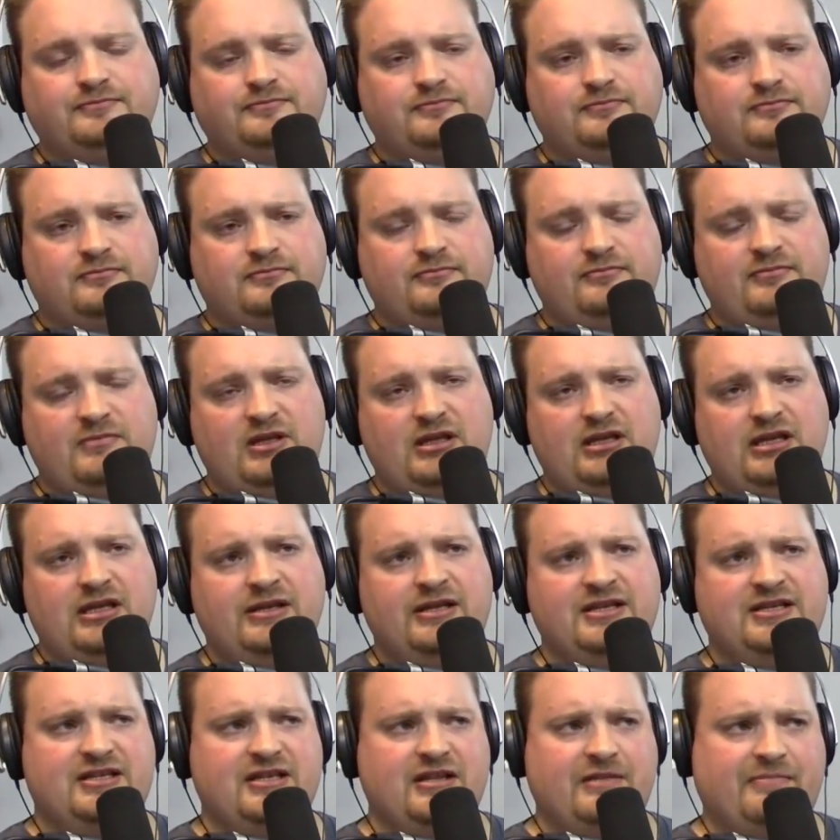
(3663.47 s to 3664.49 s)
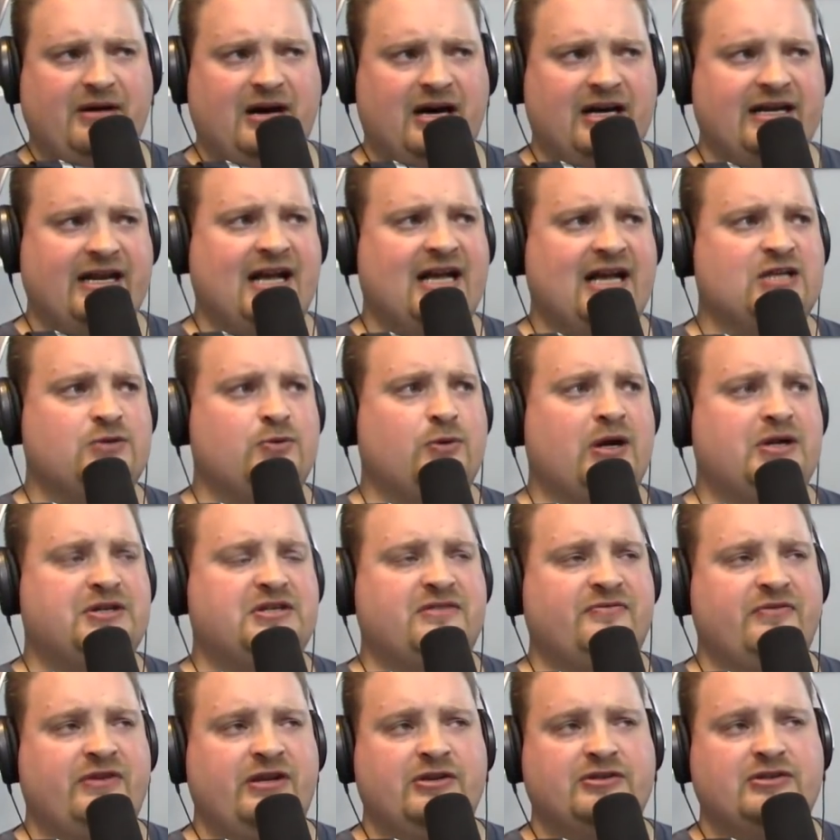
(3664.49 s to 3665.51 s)
read through it, but also you've just been
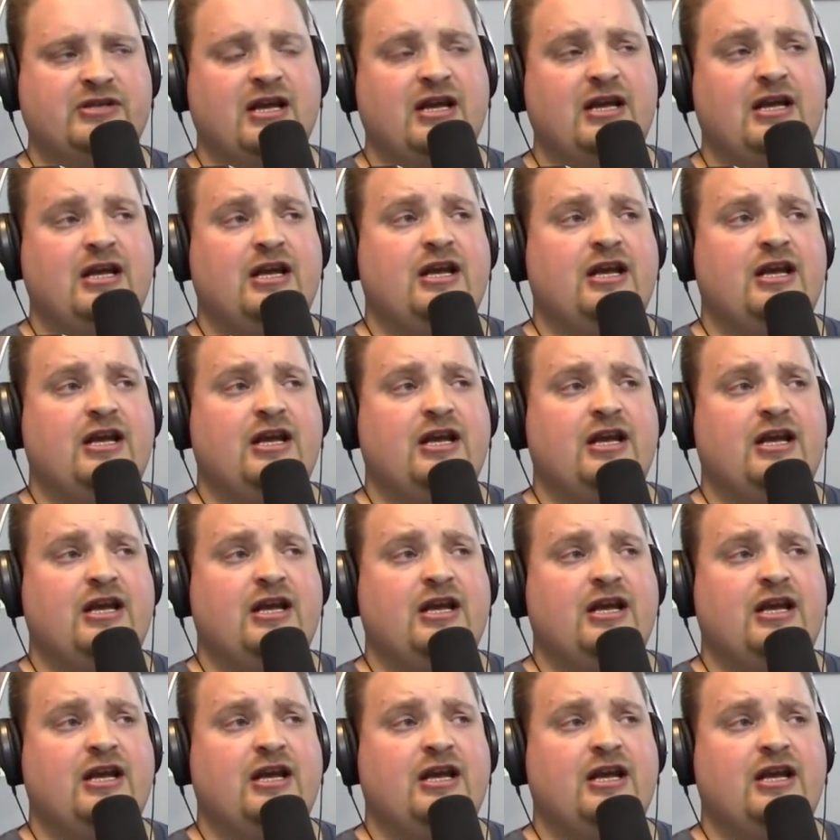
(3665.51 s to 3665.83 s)
hanging out on